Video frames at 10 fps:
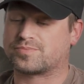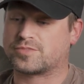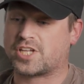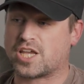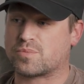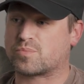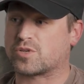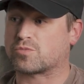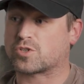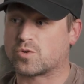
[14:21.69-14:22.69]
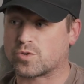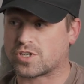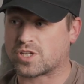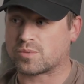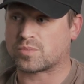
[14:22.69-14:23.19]
tape and
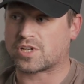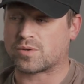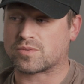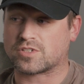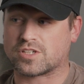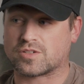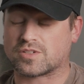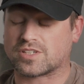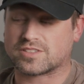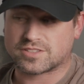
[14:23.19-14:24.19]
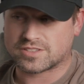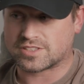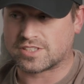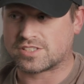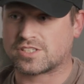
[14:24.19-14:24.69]
recording, but
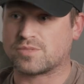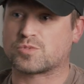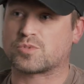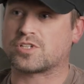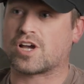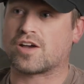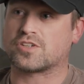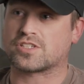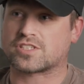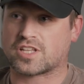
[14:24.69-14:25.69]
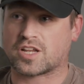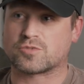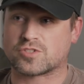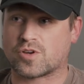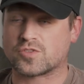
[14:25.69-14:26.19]
it seems pretty obvious that I
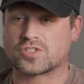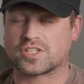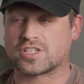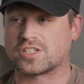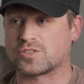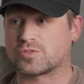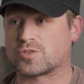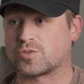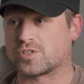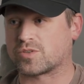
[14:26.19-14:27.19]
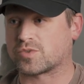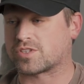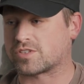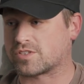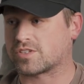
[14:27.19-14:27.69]
was always going to get into recording
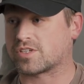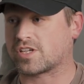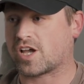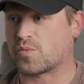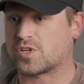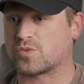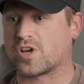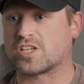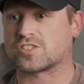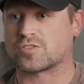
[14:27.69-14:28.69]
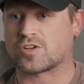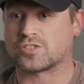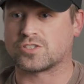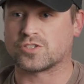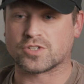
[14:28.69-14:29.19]
with how many ways there are
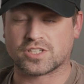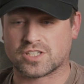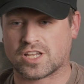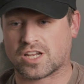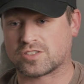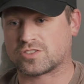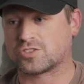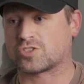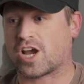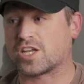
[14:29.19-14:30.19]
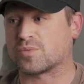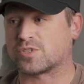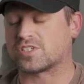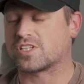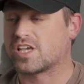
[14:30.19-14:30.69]
to do it, and that I tried it,
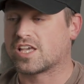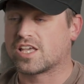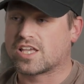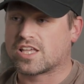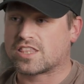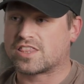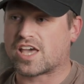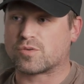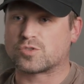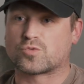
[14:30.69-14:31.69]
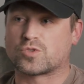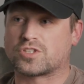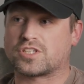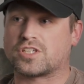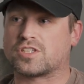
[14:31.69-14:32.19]
but that was
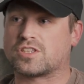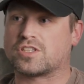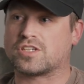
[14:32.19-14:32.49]
really